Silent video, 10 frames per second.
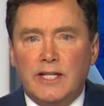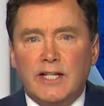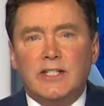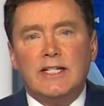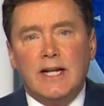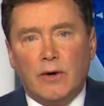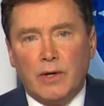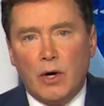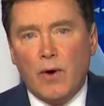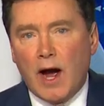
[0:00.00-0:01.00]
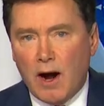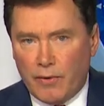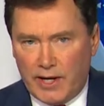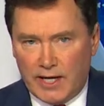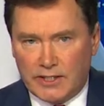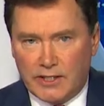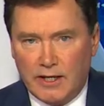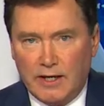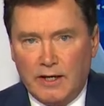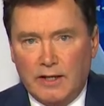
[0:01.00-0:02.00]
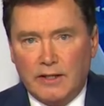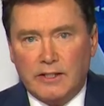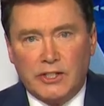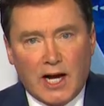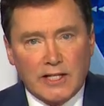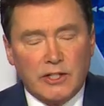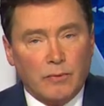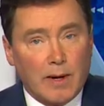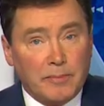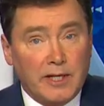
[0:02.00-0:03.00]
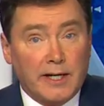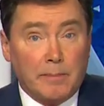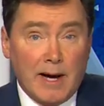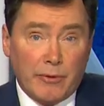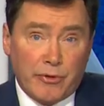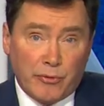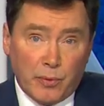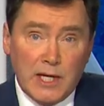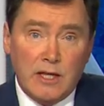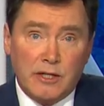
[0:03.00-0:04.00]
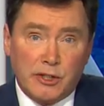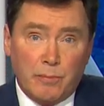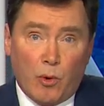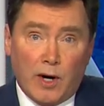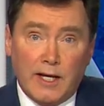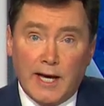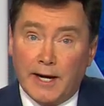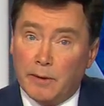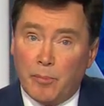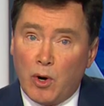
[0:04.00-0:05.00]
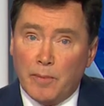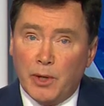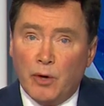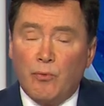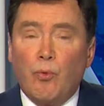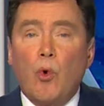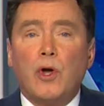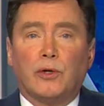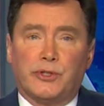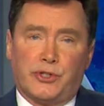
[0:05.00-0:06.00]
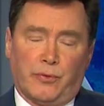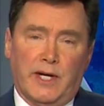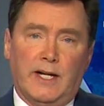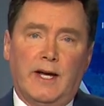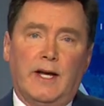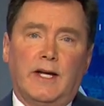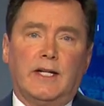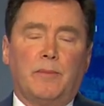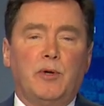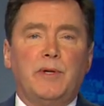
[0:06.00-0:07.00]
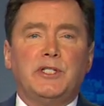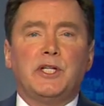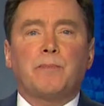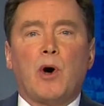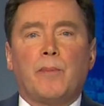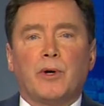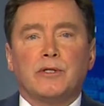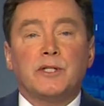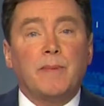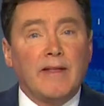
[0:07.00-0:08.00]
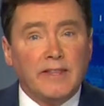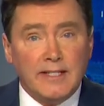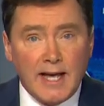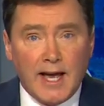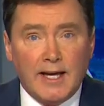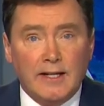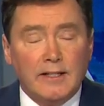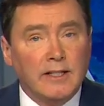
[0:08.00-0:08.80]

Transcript: Desiderio Arias. The shots erupted at about 3 this morning at an apartment on Royal Street. WBZ's Paul Burton spent the day